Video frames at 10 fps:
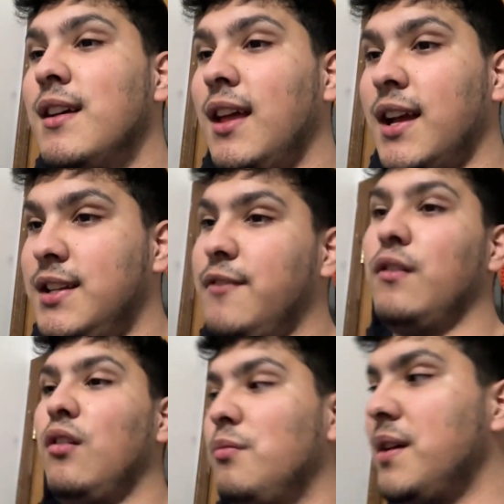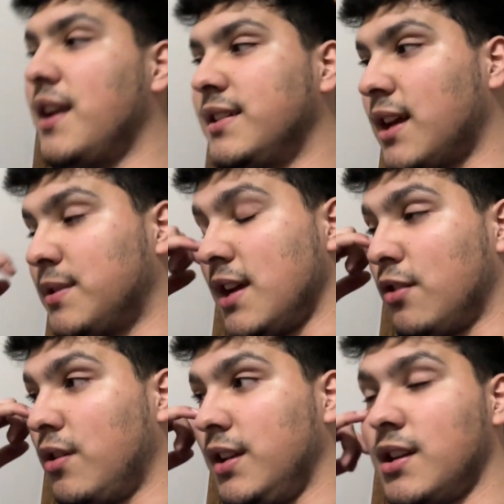Like I did for a little bit and I stopped taking
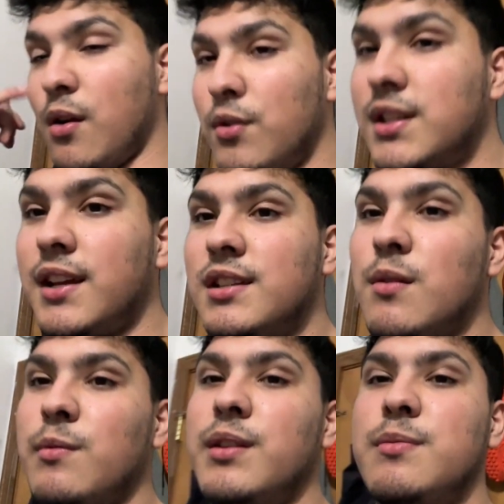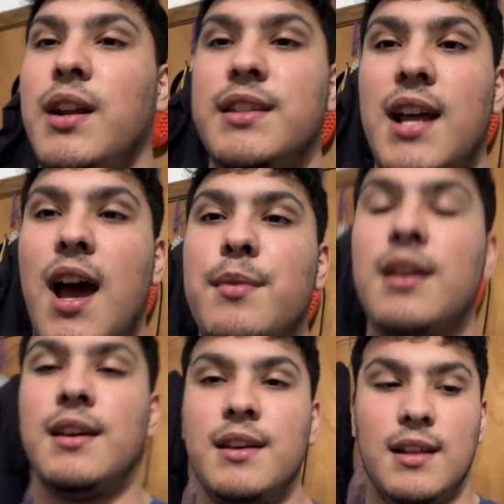creatine. I was taking supplements, but I stopped.
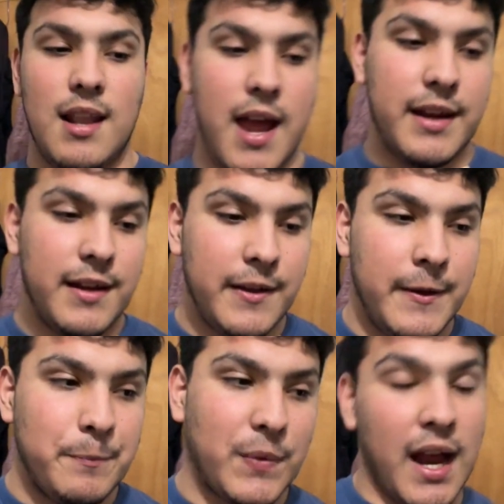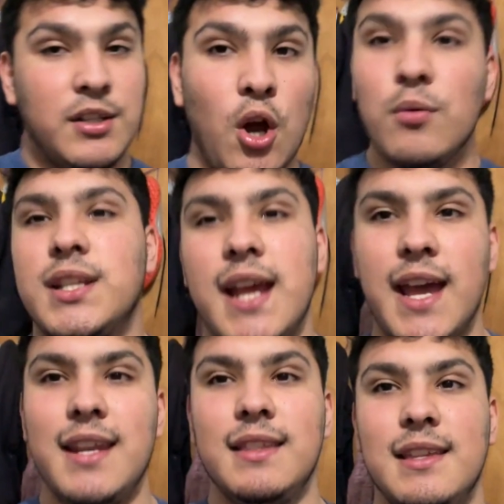Like I don't take
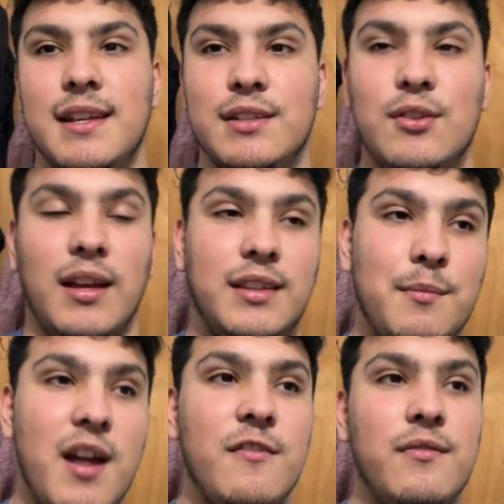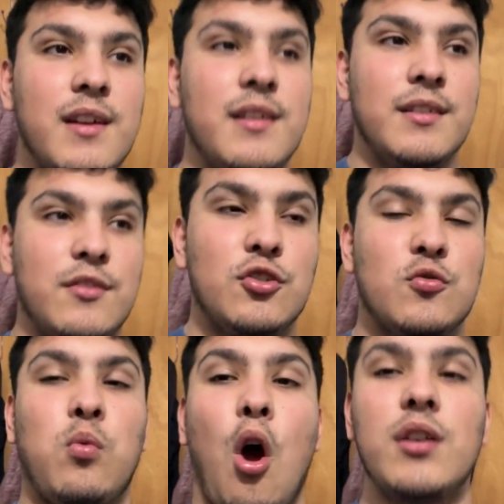anything. So like the amount of
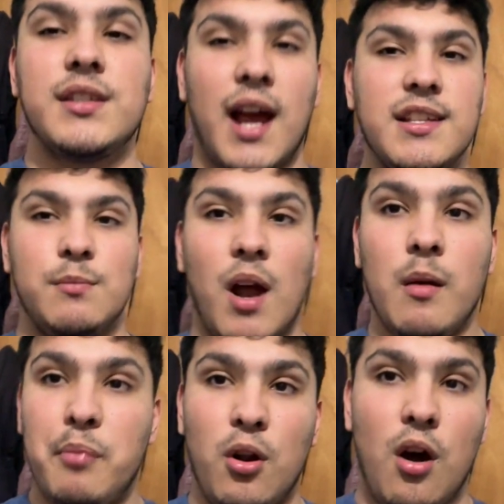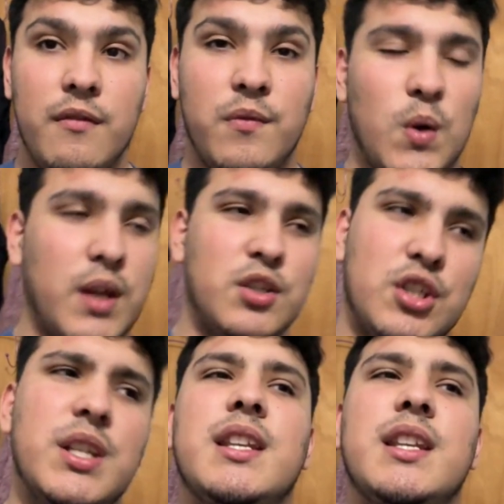just raw size I probably put on for like just